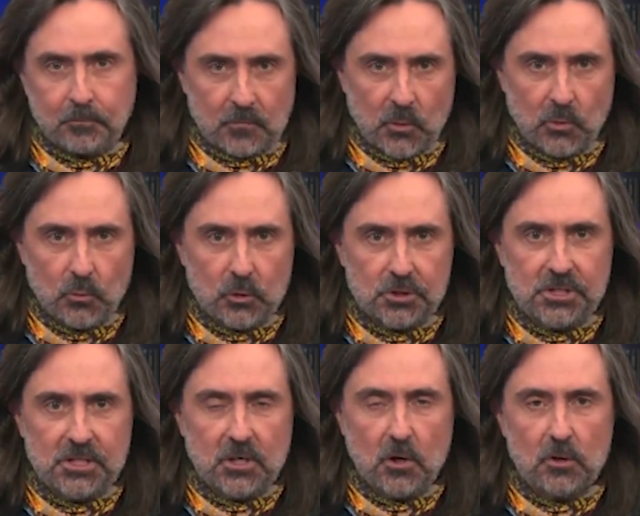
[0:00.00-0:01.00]
when what she
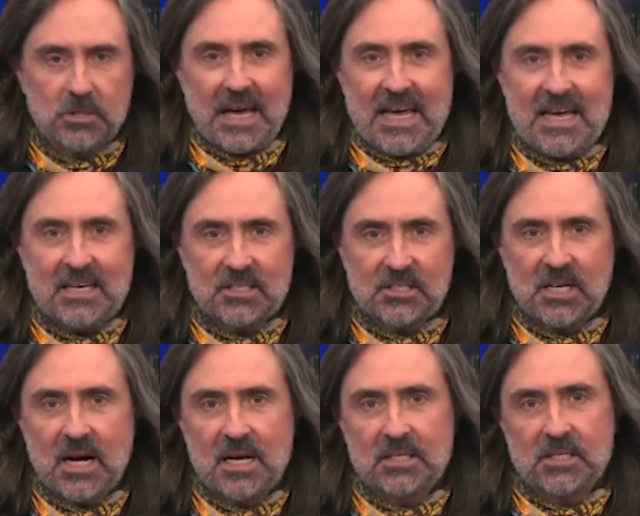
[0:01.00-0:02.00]
calls hate
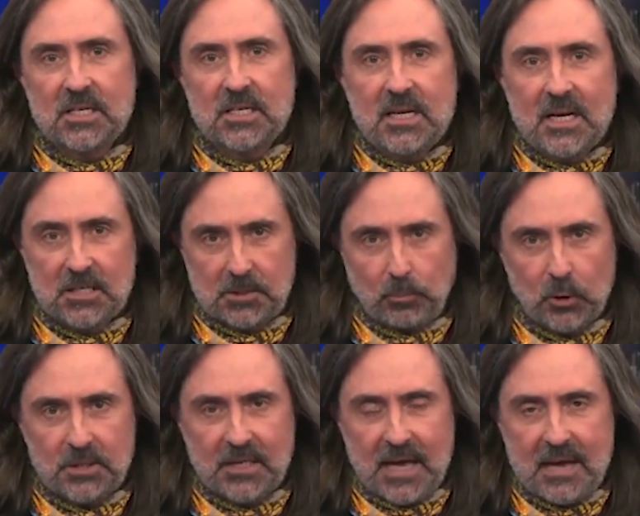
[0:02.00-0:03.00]
science,
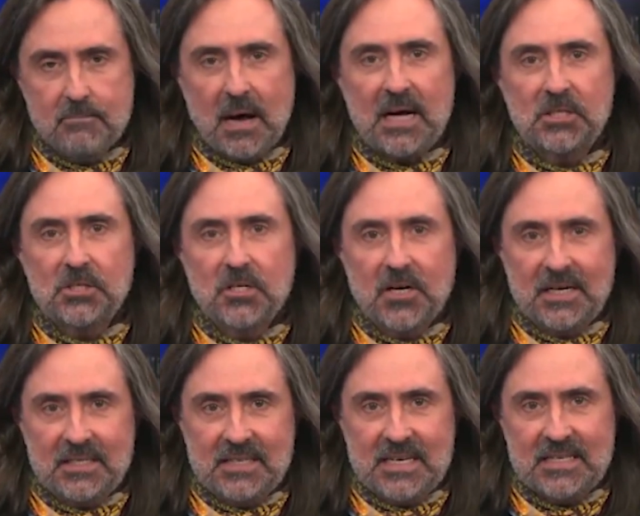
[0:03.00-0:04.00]
exploiting imaginary
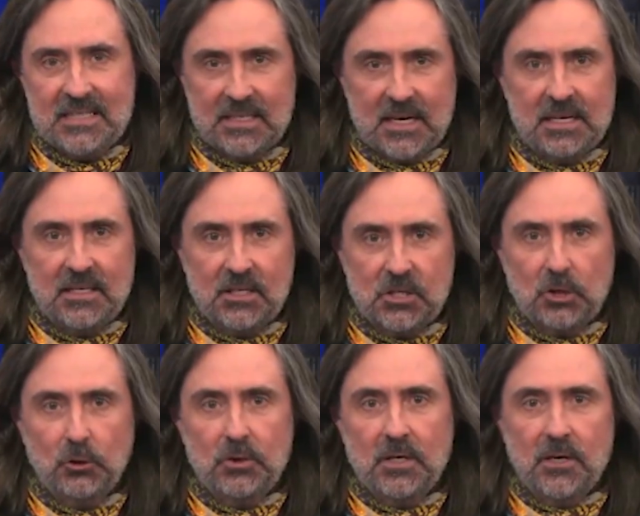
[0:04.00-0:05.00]
data and
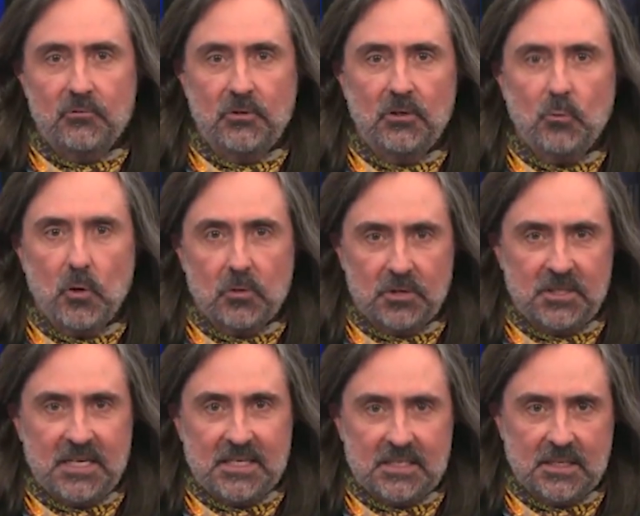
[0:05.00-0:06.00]
excluding real-world
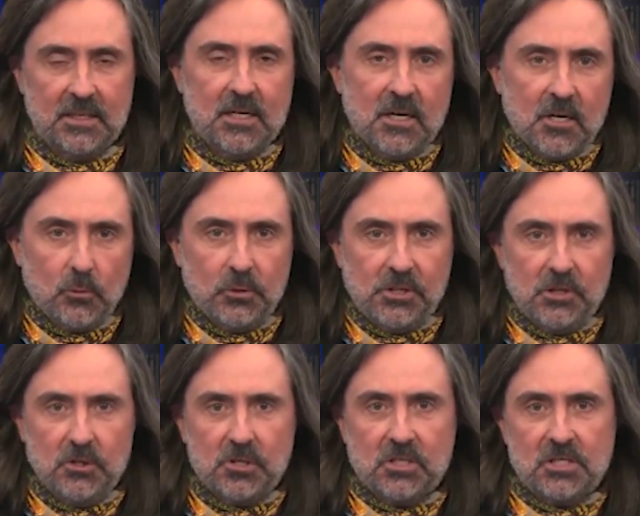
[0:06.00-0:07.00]
data, was
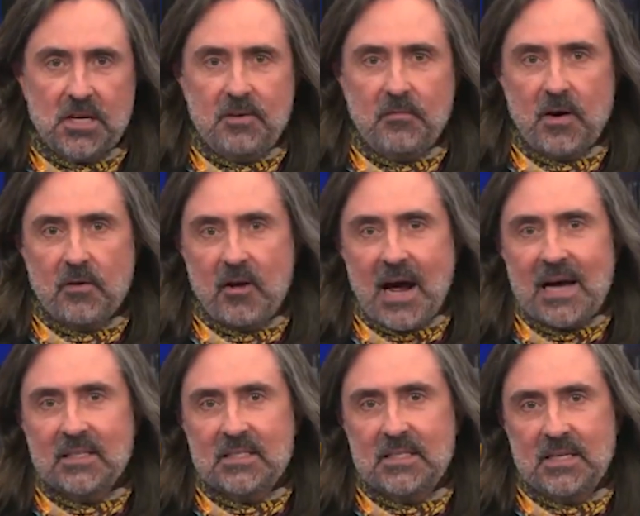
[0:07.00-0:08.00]
used to invert
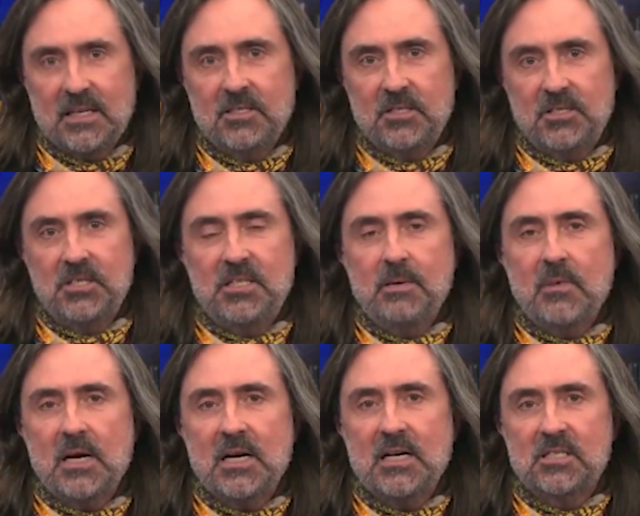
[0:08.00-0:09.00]
reality and to
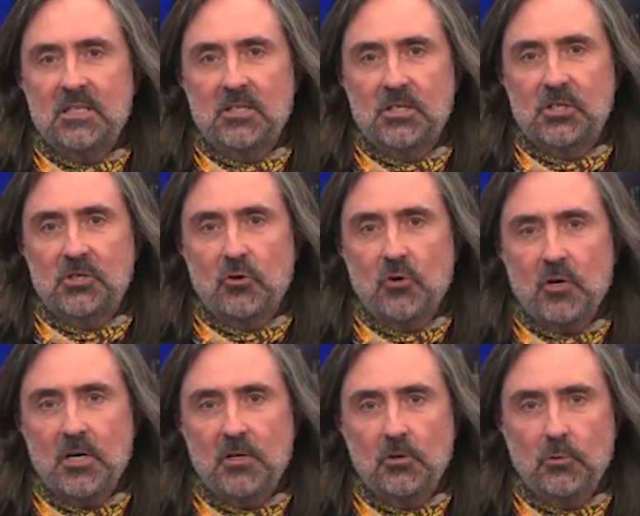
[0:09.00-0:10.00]
demonise and
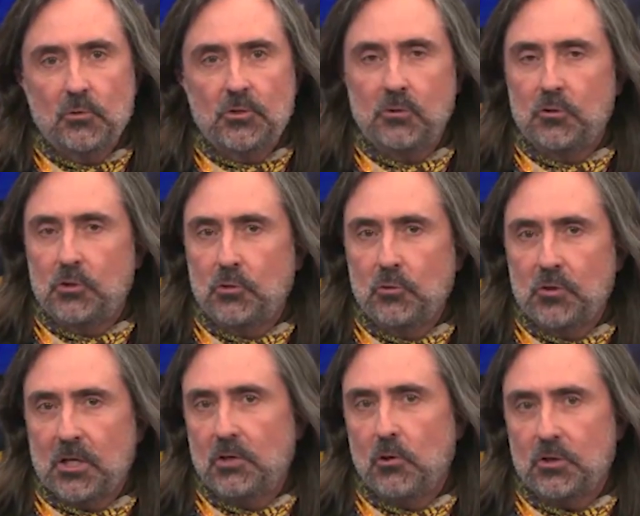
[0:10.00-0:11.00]
destroy those who
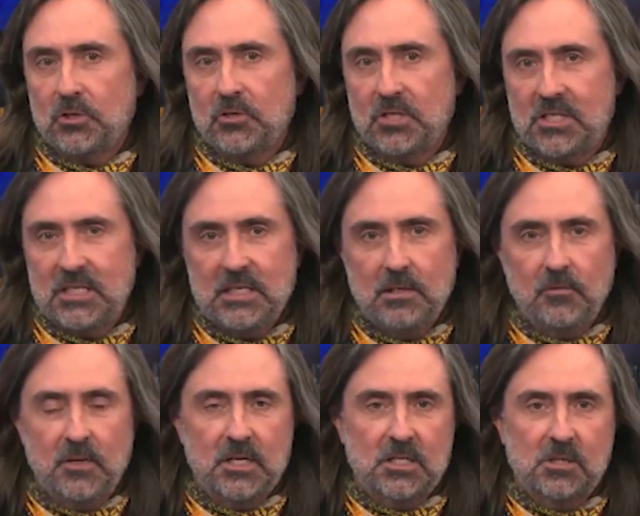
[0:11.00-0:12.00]
chose not to receive
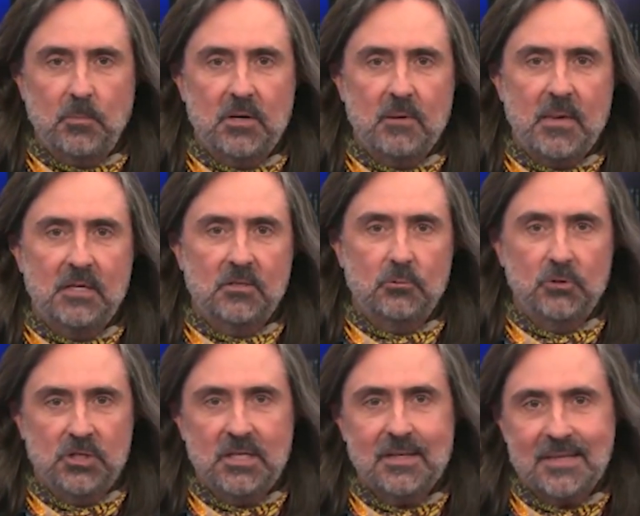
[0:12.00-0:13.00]
the experimental
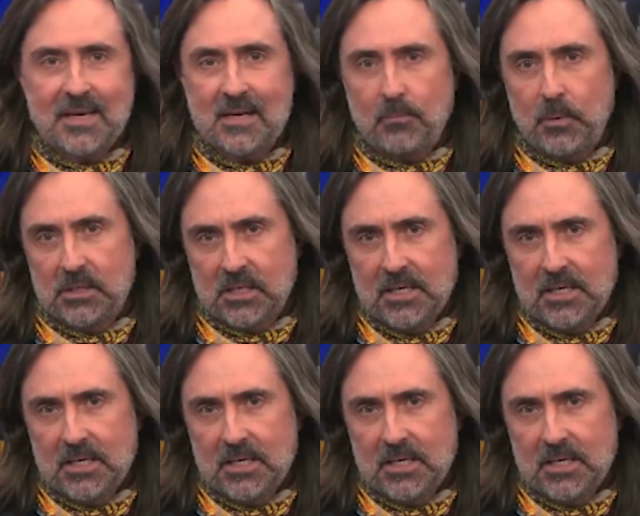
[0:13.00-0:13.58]
gene therapies.